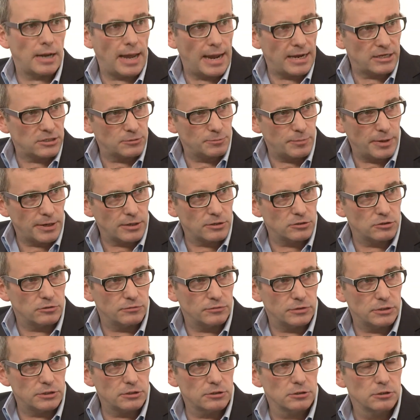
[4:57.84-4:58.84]
aspects of
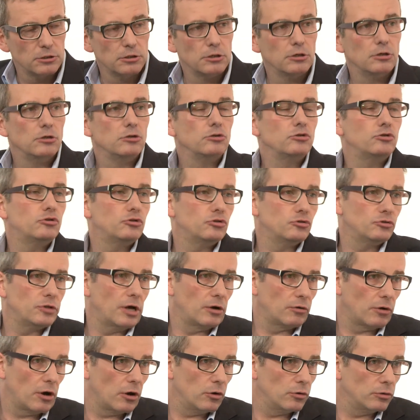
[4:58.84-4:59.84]
it, to
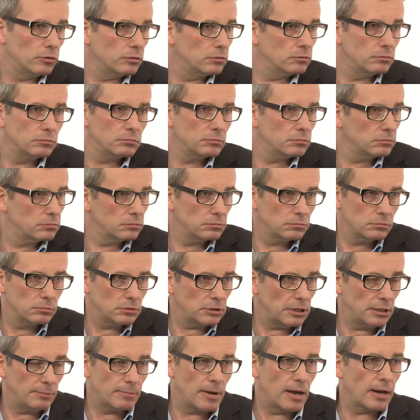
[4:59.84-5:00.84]
their own
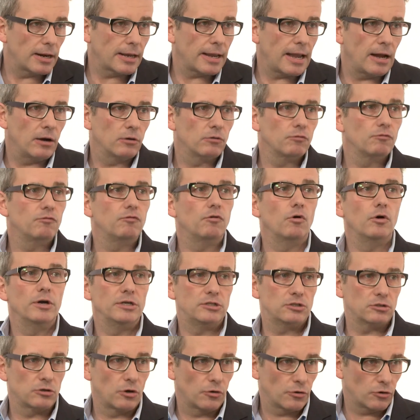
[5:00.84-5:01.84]
email account for
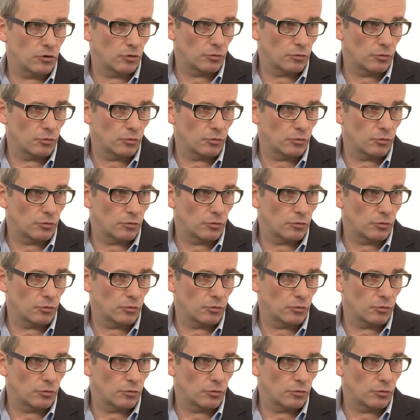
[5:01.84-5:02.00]
historical